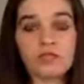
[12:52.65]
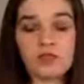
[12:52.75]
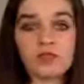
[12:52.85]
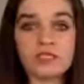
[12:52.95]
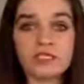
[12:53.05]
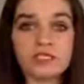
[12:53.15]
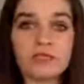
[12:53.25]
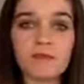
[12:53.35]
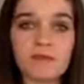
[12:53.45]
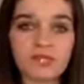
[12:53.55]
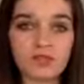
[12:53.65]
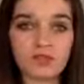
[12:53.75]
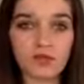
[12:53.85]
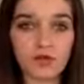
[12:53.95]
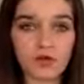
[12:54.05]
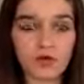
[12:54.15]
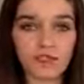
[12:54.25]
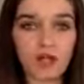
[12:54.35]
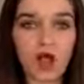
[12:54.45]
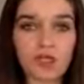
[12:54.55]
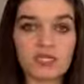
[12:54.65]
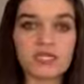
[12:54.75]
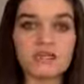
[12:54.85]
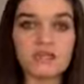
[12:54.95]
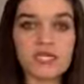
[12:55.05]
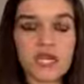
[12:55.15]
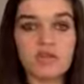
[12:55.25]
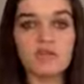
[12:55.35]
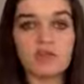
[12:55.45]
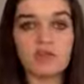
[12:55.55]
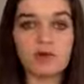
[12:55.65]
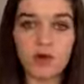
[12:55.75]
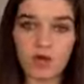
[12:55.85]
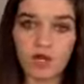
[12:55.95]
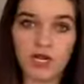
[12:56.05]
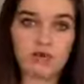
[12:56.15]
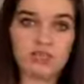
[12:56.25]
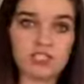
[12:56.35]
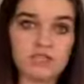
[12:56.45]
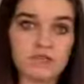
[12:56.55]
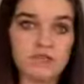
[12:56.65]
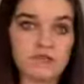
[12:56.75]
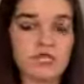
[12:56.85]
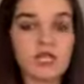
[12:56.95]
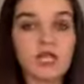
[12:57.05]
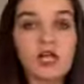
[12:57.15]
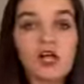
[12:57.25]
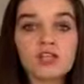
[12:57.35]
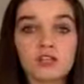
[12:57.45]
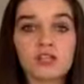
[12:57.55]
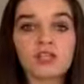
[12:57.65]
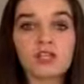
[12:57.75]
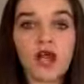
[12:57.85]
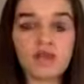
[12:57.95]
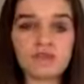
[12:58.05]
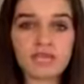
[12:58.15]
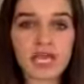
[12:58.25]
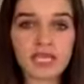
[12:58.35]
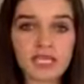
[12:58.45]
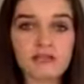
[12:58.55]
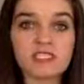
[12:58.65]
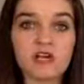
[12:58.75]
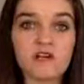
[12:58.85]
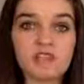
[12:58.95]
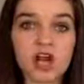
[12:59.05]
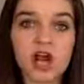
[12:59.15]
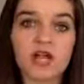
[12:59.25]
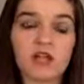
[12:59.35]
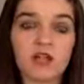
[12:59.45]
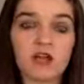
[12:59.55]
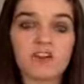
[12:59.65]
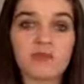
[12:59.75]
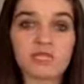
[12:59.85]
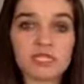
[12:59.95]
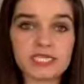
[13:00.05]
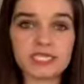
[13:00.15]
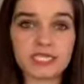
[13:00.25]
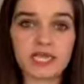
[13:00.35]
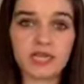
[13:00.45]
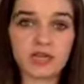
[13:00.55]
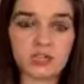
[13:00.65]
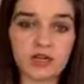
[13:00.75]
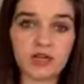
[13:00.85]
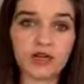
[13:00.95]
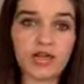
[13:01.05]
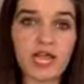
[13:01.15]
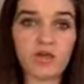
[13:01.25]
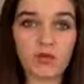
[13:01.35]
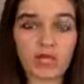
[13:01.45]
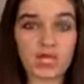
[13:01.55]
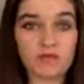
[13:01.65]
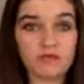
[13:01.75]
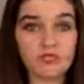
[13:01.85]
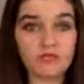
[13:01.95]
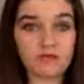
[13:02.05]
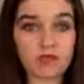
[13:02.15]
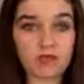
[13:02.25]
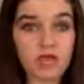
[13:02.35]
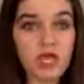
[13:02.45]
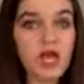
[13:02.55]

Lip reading: So this is the mental component, the cognitive behavioral component of intuitive eating. So there's a lot of negative self-talk and a lot of policing that goes on in our head when it comes to food.